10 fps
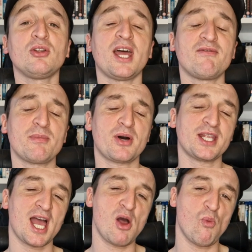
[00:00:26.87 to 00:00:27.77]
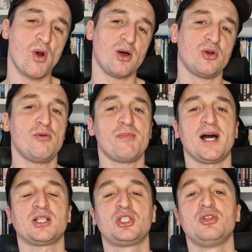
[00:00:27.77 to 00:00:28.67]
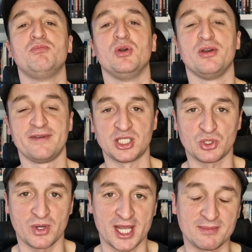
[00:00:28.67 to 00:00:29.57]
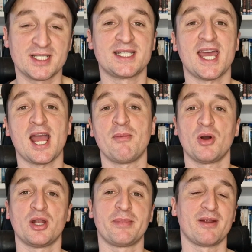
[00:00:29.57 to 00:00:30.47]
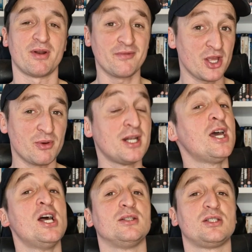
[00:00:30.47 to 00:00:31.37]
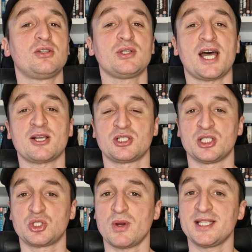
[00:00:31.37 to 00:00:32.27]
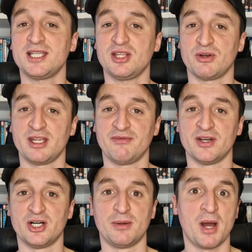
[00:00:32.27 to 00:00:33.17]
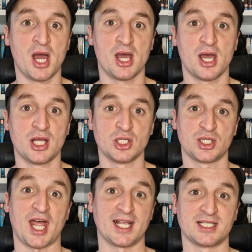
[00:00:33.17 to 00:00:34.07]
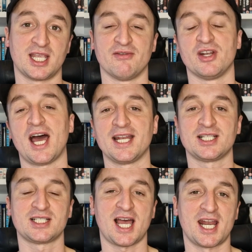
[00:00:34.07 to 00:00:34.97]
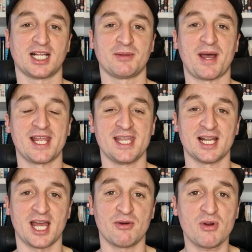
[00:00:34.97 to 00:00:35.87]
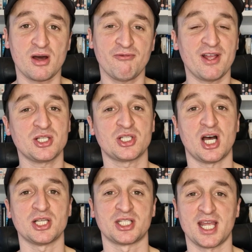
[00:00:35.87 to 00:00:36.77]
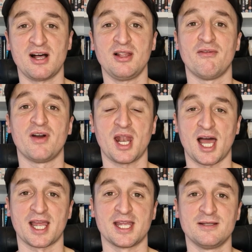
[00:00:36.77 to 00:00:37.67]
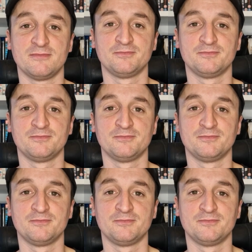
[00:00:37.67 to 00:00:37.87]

Hello there, everybody, and welcome back to Movie Squirm. Today, I'm going to be reviewing the 2023 film Thanksgiving, and this is directed by Eli Roth and stars Nell Verlache.